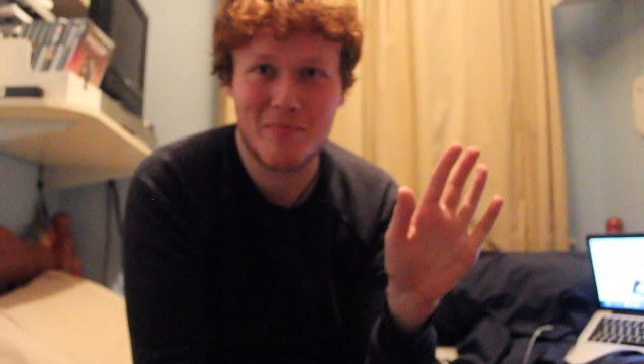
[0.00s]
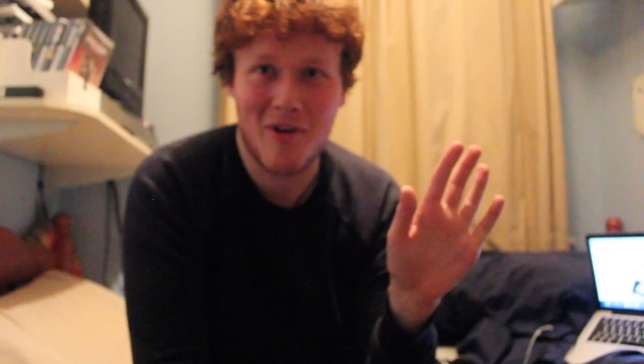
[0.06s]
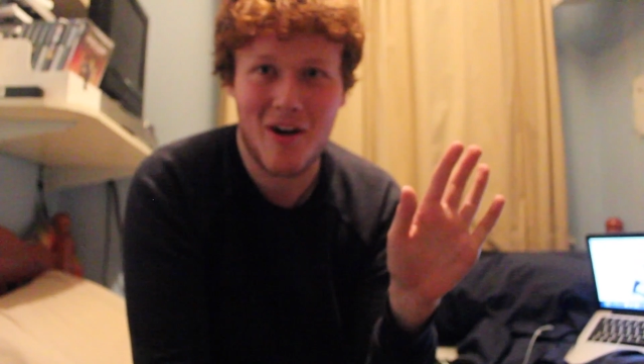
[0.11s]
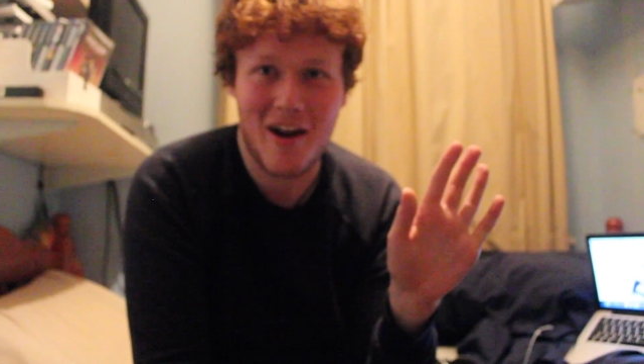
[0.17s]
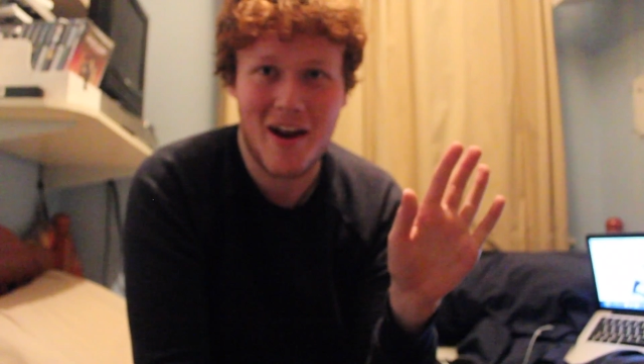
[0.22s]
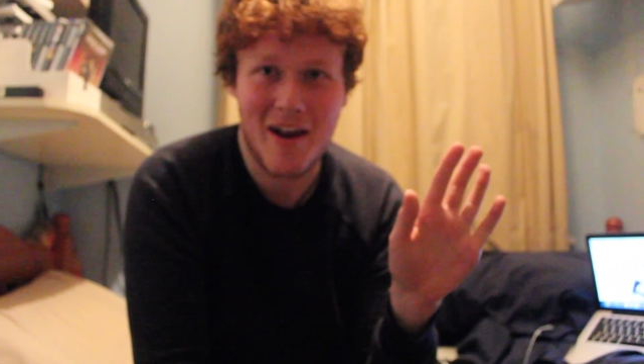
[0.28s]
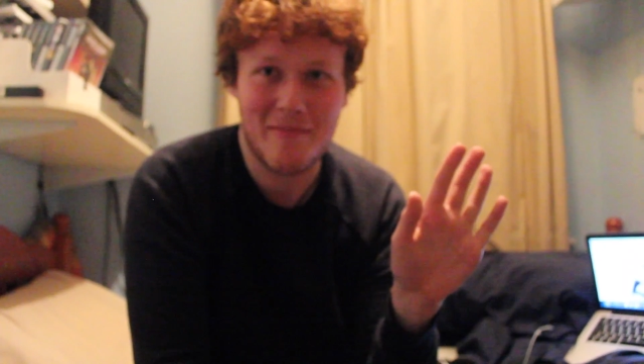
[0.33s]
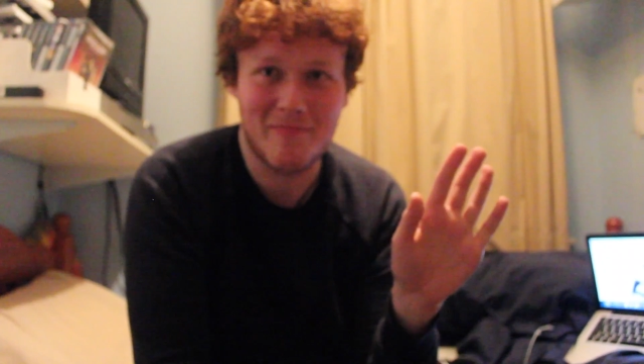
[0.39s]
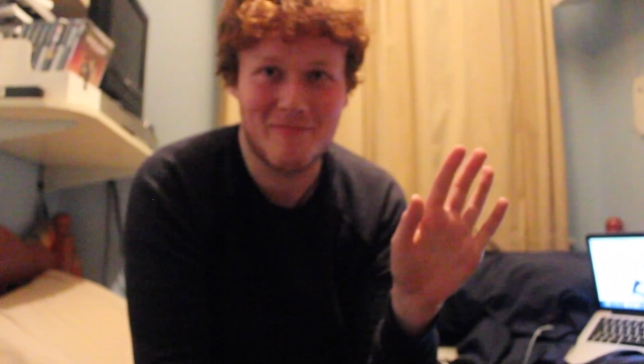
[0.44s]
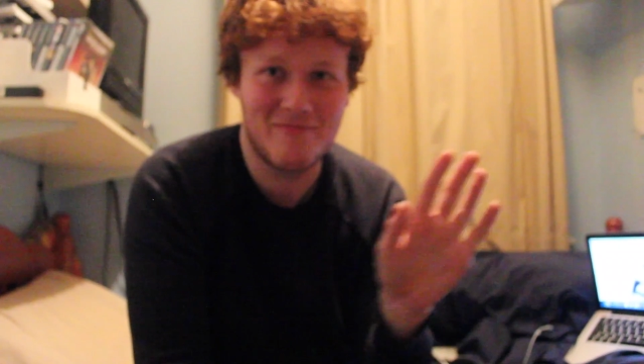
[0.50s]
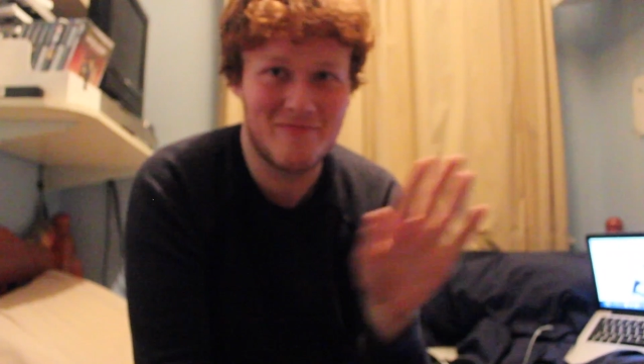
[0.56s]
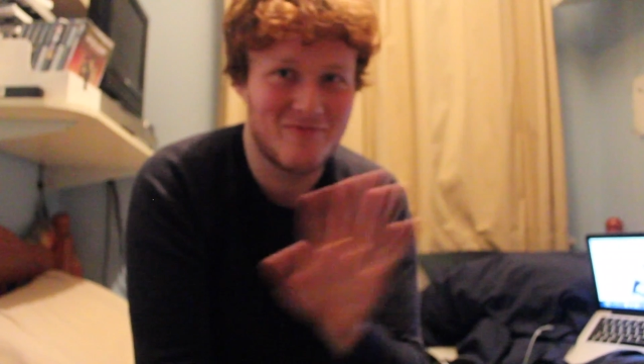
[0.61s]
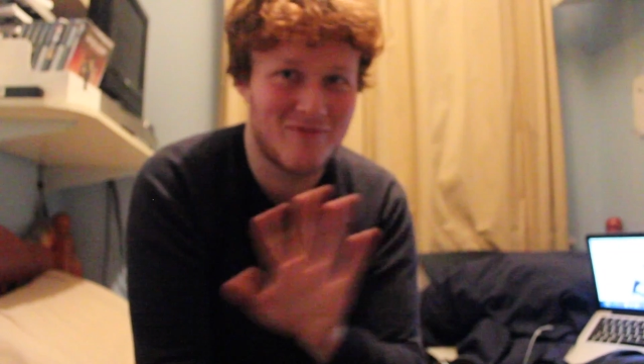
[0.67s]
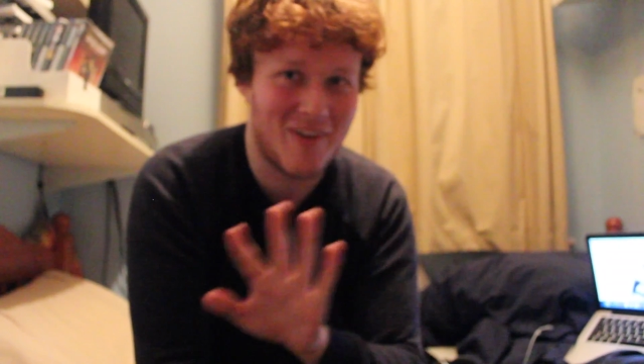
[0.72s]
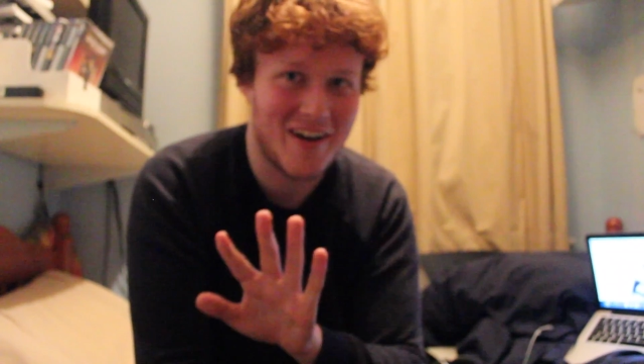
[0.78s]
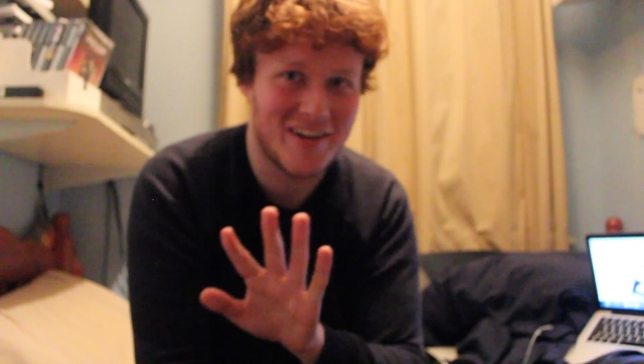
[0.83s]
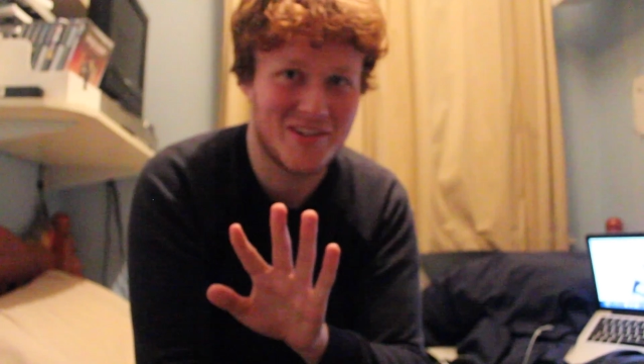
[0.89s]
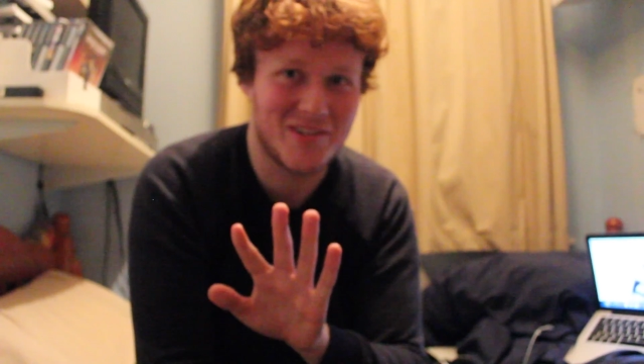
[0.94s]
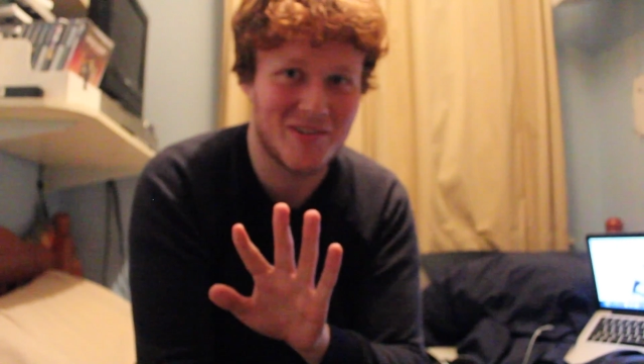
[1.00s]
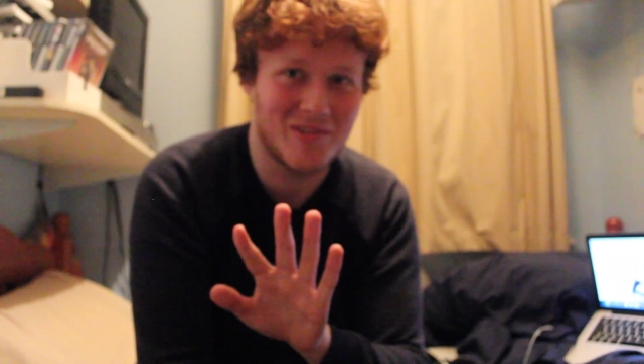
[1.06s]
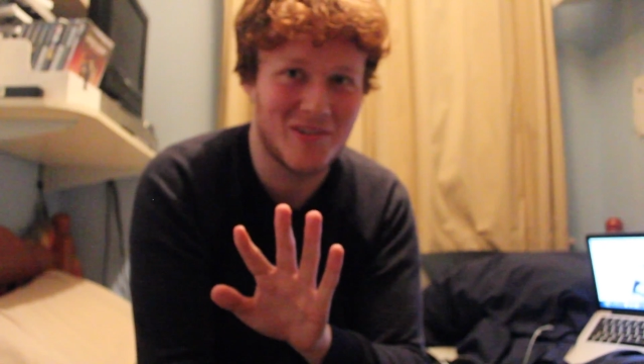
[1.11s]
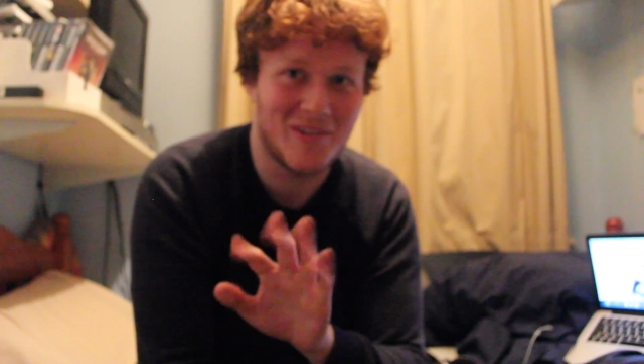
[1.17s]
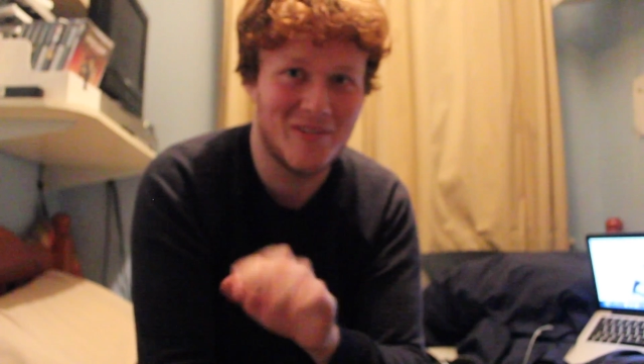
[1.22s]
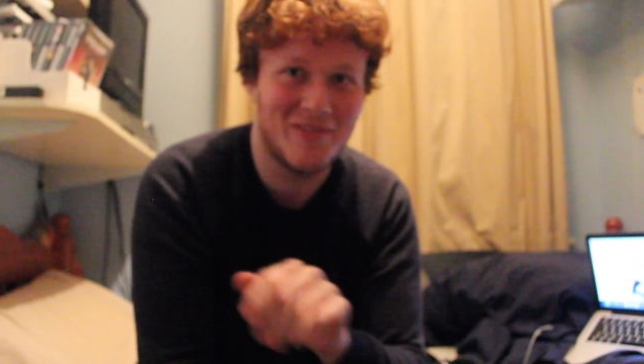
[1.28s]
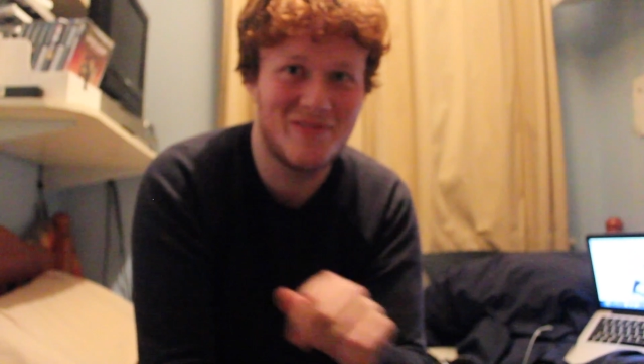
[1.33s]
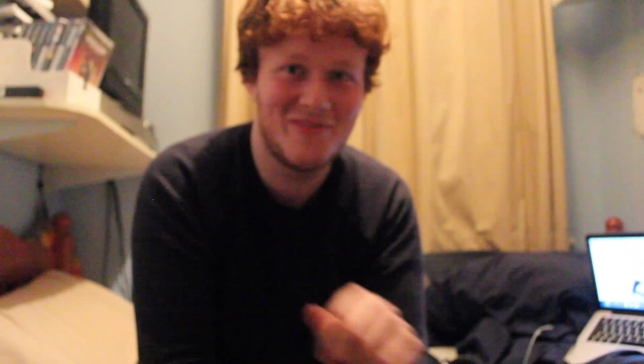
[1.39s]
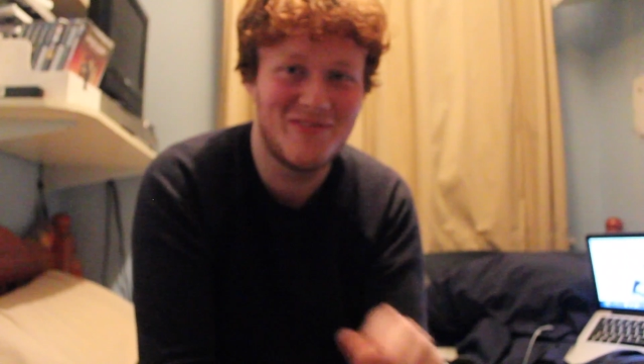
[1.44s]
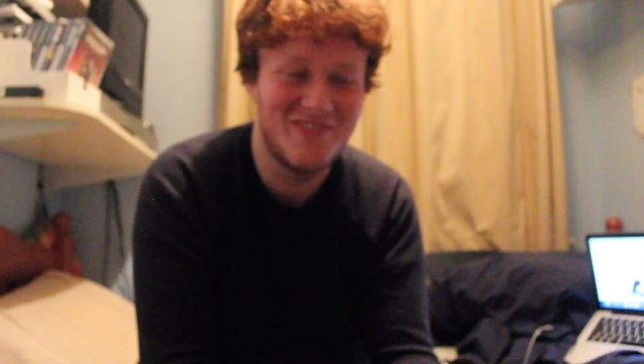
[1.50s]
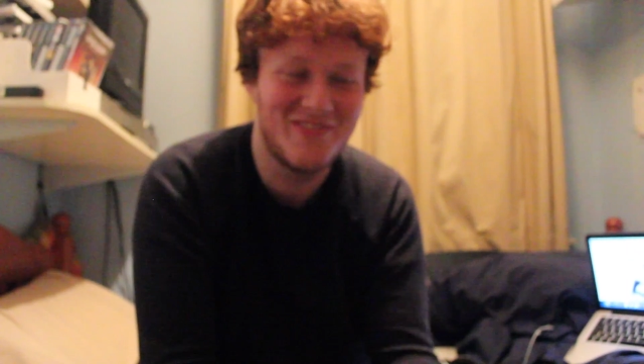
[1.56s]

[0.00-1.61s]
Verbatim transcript: Prime Renshaw?